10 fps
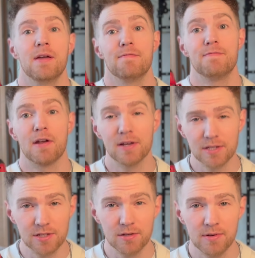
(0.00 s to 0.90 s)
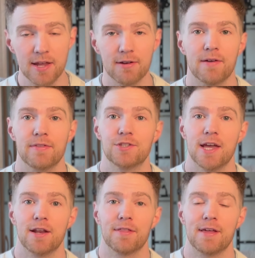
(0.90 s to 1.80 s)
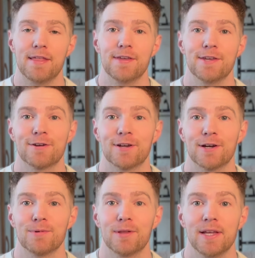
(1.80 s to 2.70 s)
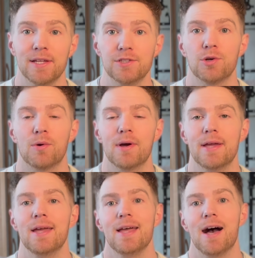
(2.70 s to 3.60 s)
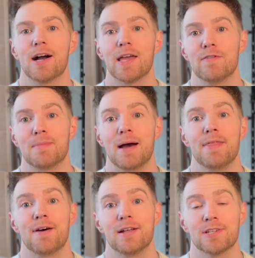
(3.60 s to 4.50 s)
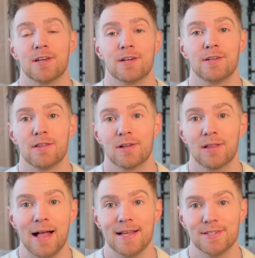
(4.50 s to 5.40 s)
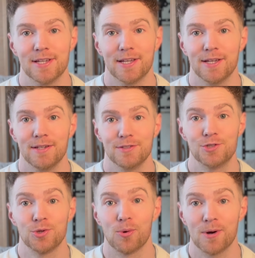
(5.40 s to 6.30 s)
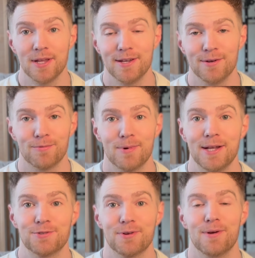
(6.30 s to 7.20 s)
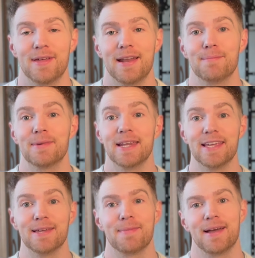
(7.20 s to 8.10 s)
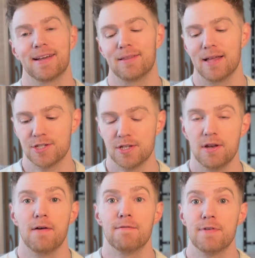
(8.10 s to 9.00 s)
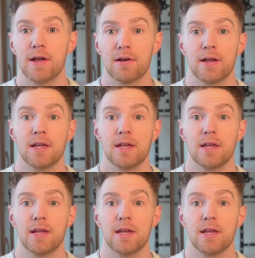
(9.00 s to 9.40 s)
very soon here on the channel that I think you're gonna really enjoy. I'll give you my thoughts on another classic Jordan retro that I'm getting in my collection, a very